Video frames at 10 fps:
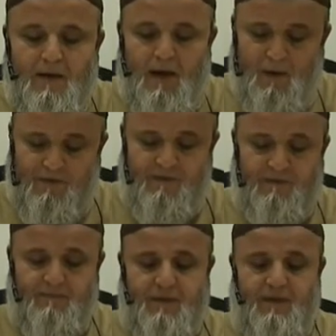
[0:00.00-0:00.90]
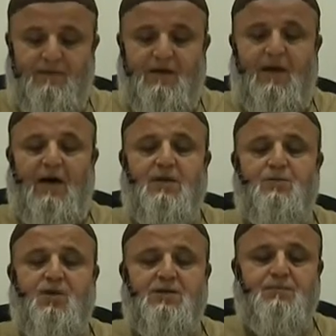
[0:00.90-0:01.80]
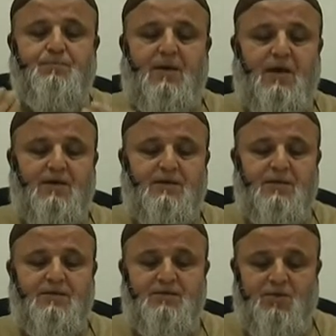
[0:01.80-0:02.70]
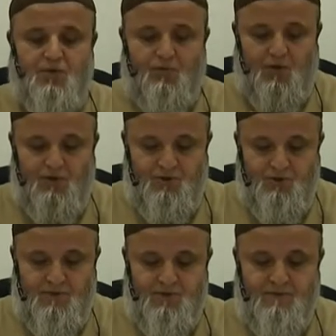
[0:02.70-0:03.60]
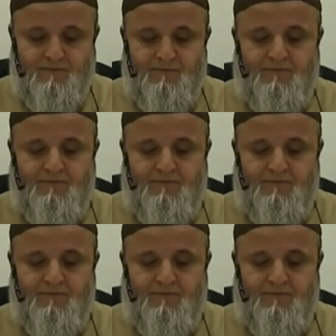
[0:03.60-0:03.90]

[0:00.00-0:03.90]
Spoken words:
However, if the unwashed part is not washed